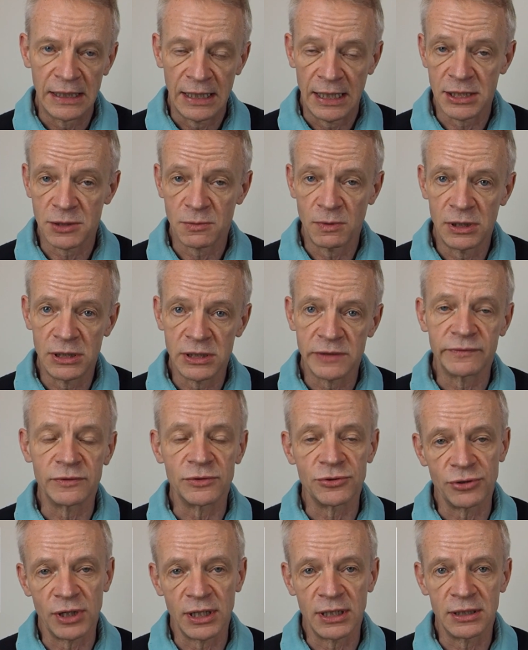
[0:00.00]
as well as for
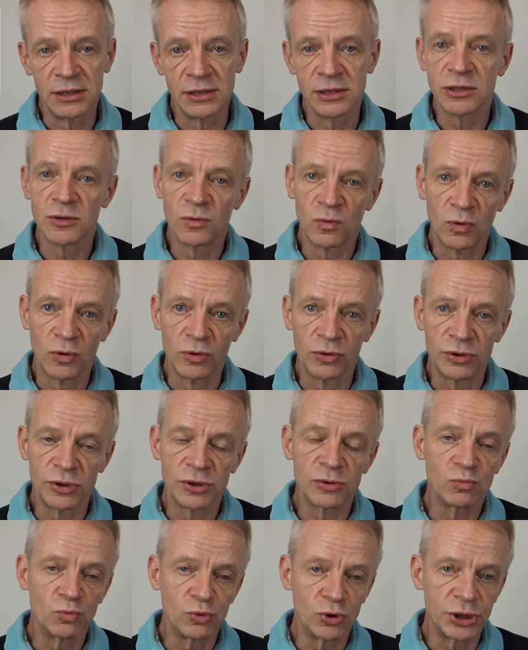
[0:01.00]
trailers,
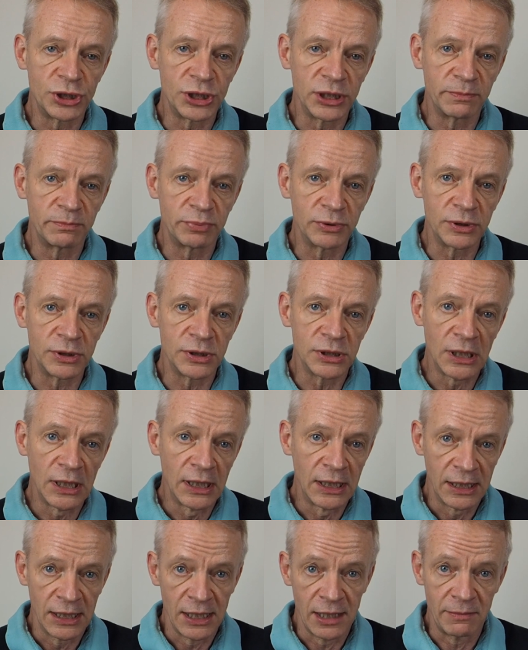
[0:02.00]
quads, wood chippers
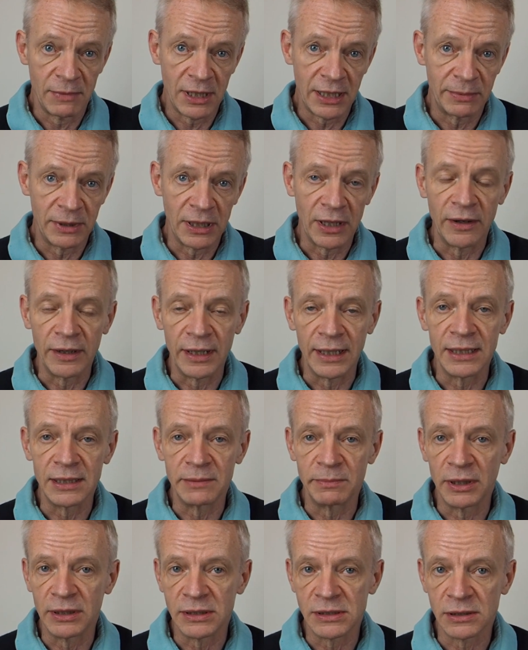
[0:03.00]
and maybe high-end
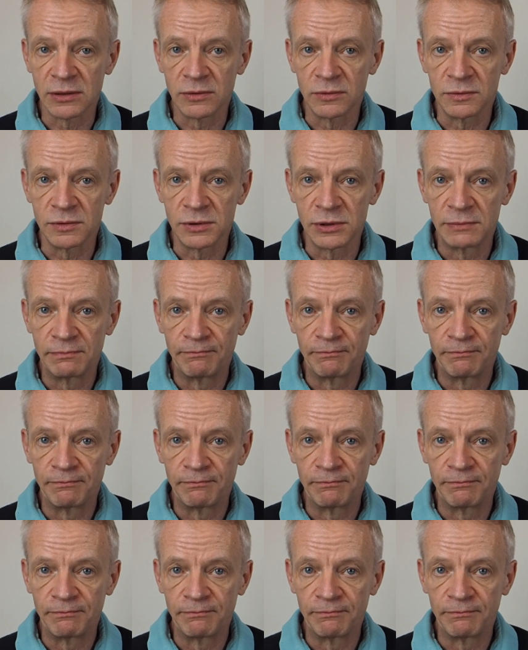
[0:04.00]
bicycles.